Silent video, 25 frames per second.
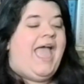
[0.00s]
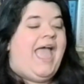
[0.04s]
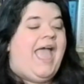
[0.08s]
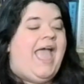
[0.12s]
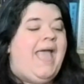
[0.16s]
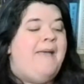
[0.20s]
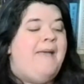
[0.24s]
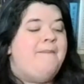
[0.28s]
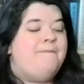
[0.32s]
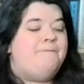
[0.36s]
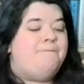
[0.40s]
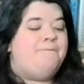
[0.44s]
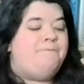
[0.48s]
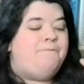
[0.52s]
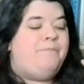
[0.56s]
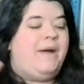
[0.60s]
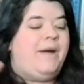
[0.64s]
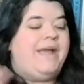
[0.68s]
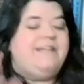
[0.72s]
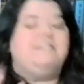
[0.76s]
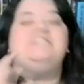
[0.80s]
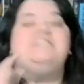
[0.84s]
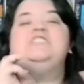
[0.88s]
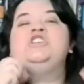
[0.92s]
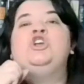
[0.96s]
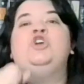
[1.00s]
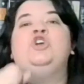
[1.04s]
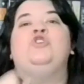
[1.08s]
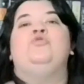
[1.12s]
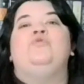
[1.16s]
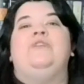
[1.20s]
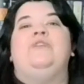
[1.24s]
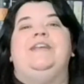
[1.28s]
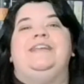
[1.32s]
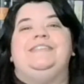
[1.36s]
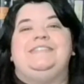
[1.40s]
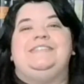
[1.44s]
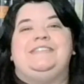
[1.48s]
and bites her
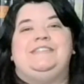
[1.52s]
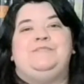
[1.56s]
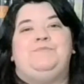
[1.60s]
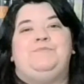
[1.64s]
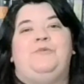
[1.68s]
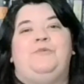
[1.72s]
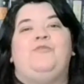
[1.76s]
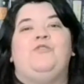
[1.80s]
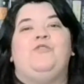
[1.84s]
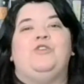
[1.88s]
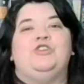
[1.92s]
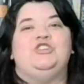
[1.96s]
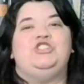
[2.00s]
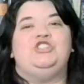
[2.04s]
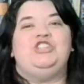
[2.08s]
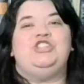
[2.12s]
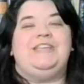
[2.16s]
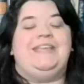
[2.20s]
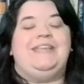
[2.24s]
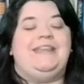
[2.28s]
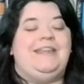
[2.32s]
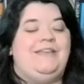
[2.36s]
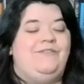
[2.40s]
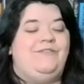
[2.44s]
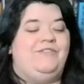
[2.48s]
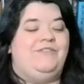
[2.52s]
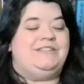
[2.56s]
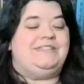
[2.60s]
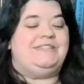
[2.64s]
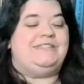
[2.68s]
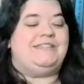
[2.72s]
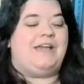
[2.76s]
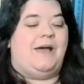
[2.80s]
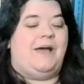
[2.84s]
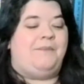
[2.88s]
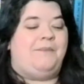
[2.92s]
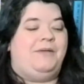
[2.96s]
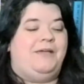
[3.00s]
wrist before she can even
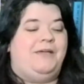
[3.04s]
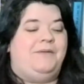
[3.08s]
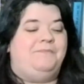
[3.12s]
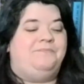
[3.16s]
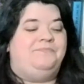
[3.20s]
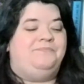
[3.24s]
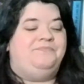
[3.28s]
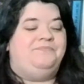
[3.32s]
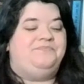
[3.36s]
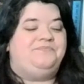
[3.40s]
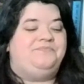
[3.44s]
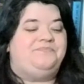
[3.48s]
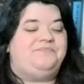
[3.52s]
stop him.